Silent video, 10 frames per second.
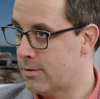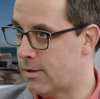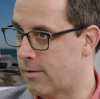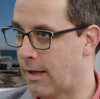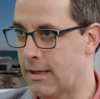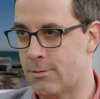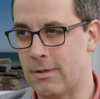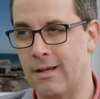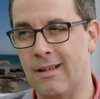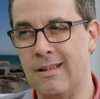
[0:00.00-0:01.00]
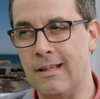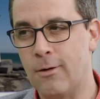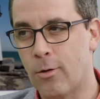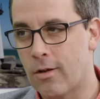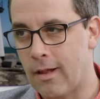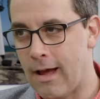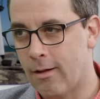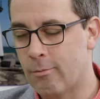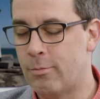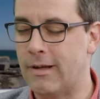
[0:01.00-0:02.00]
so that gives me a little
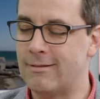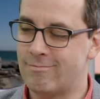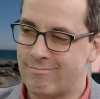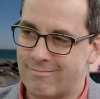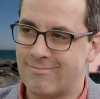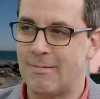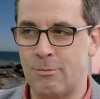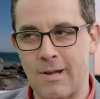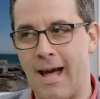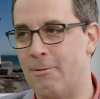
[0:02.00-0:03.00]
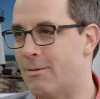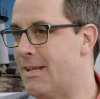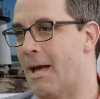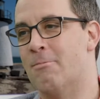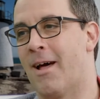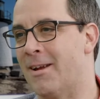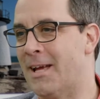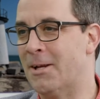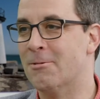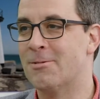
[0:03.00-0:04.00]
clout, but not yeah, I'm not a
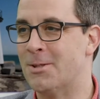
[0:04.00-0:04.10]
native.